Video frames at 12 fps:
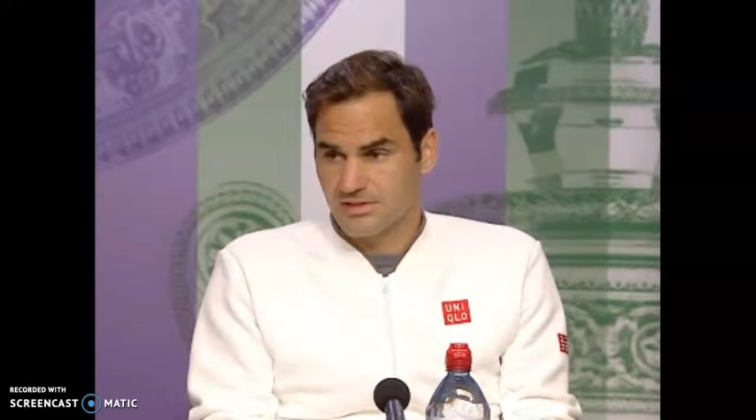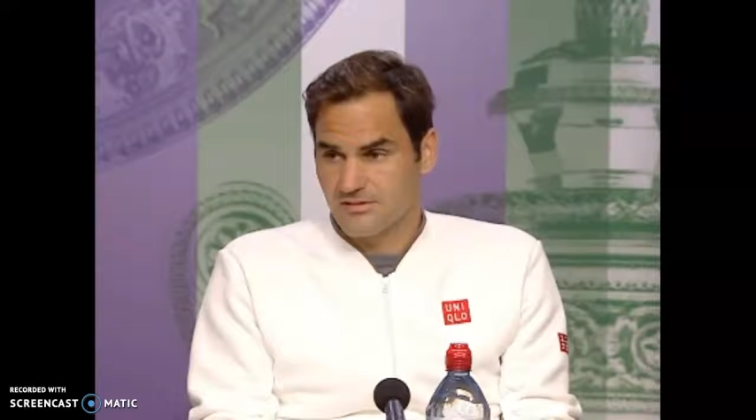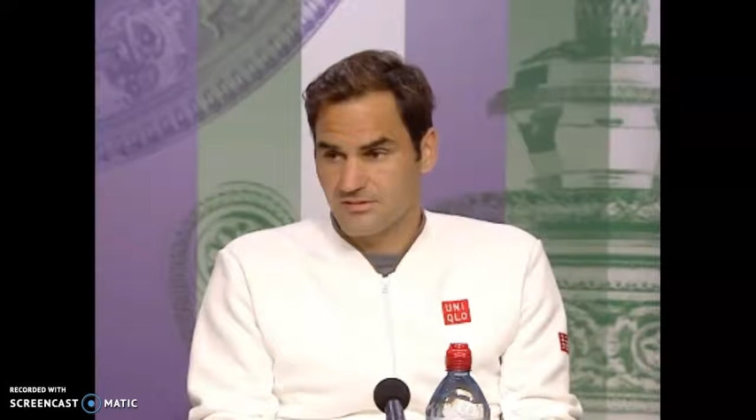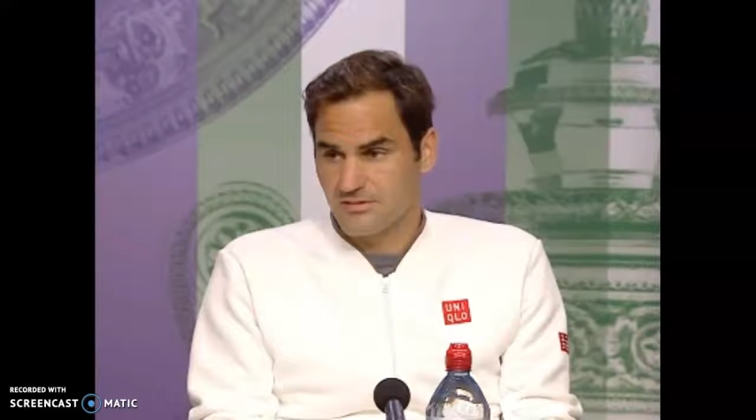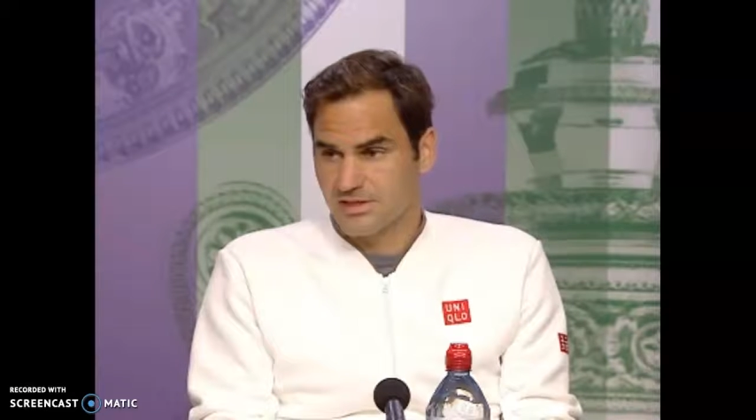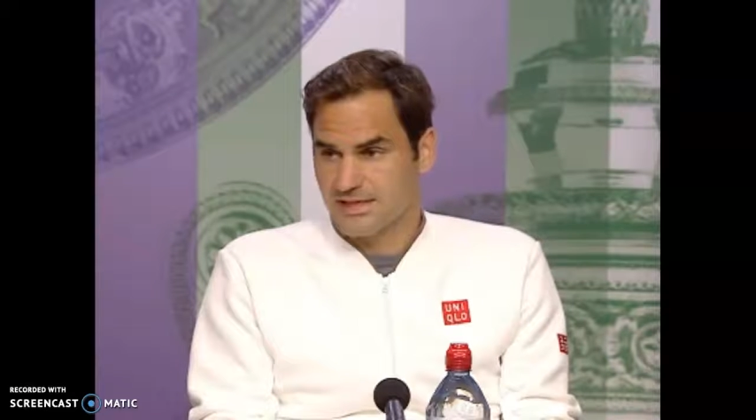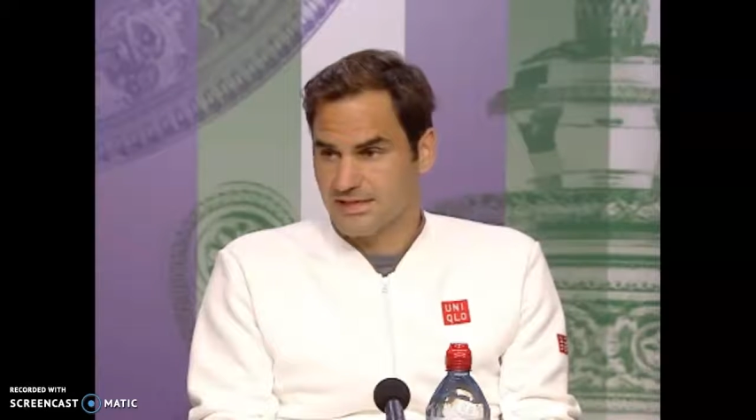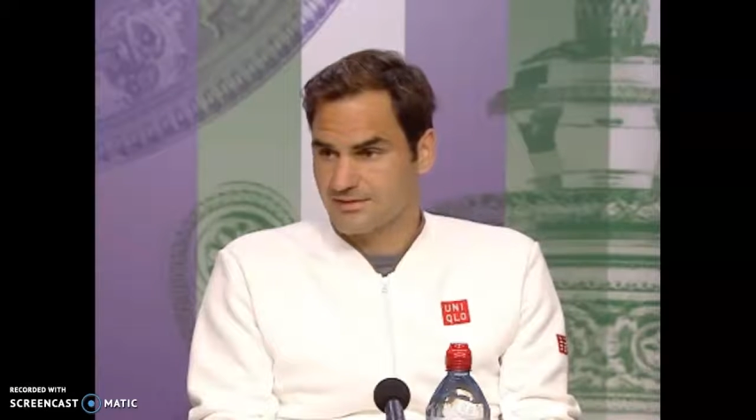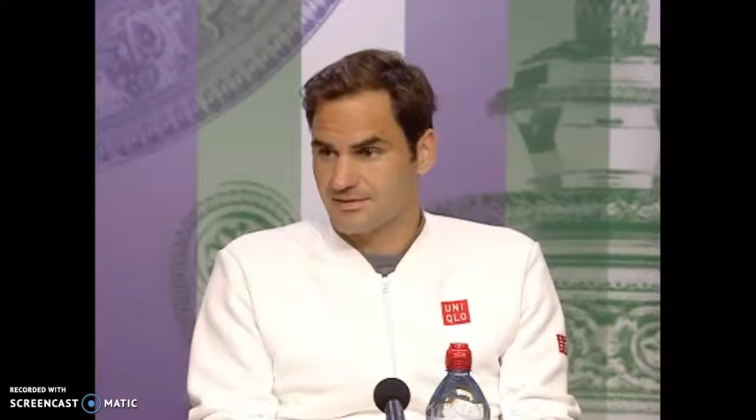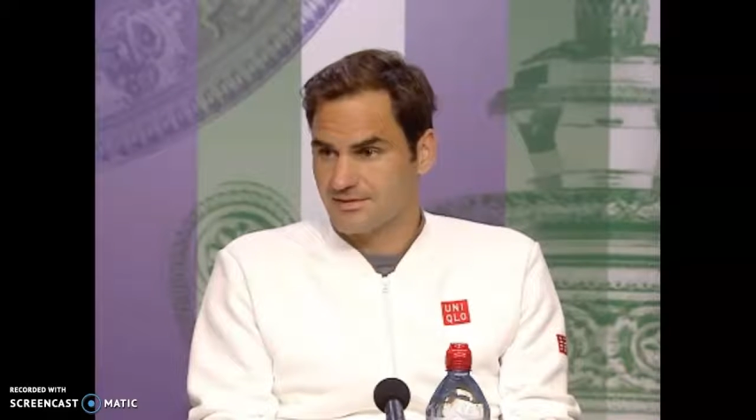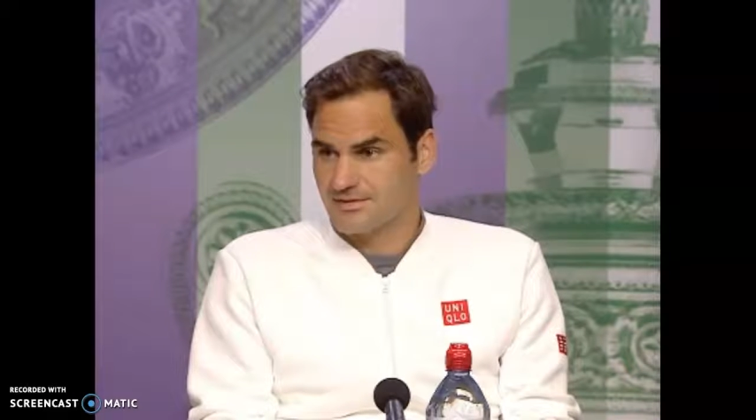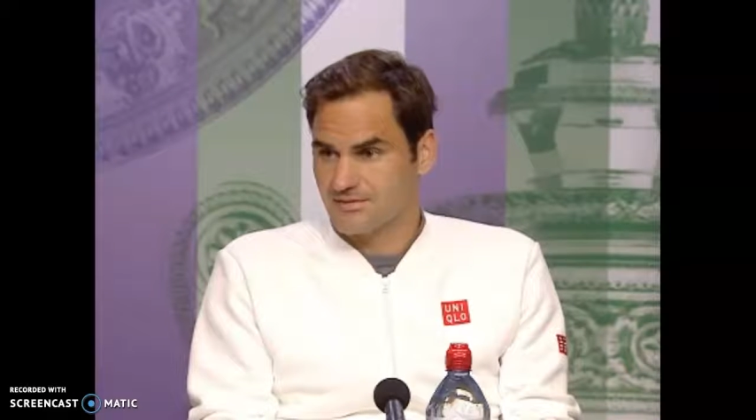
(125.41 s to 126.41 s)
Some
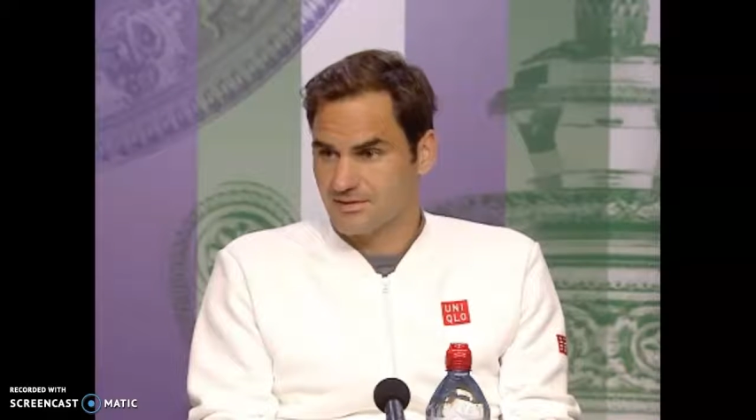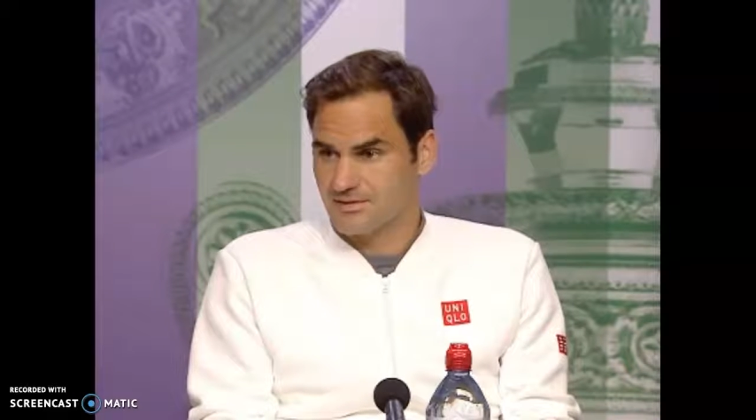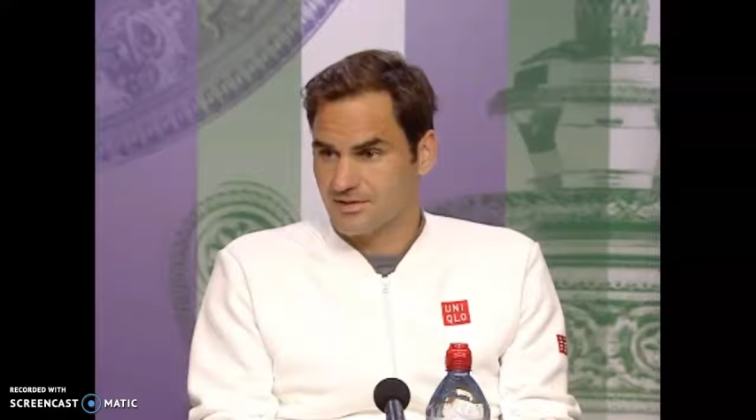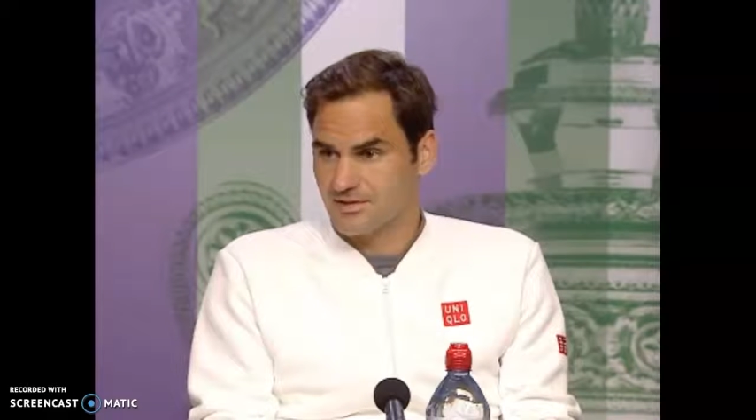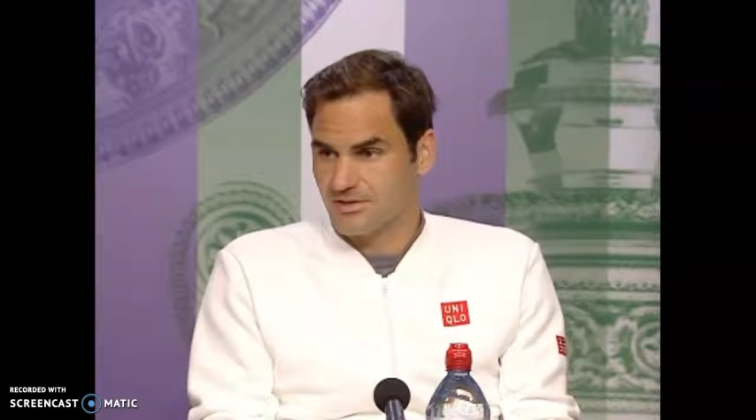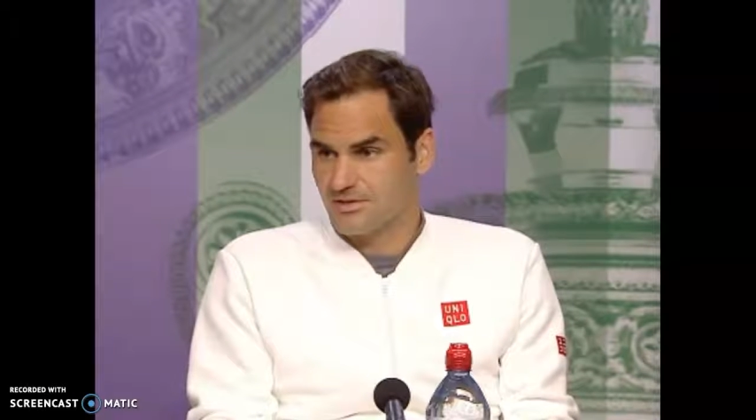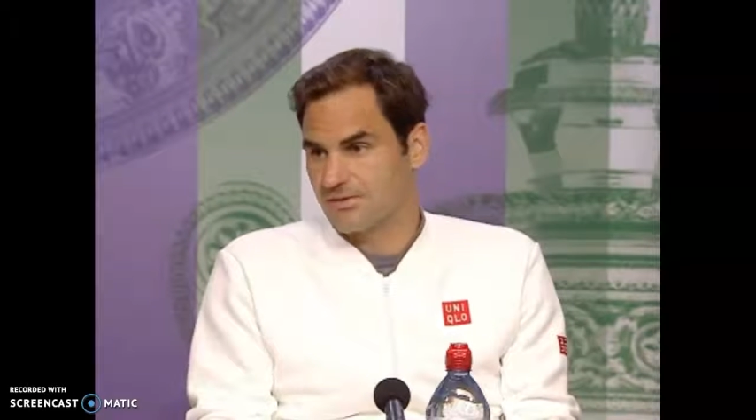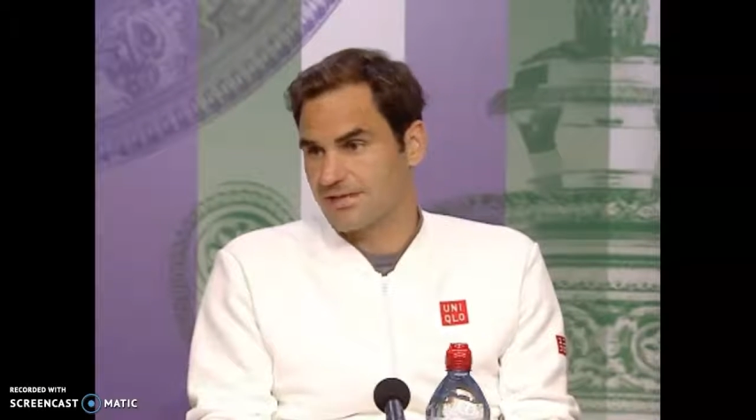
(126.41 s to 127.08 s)
people use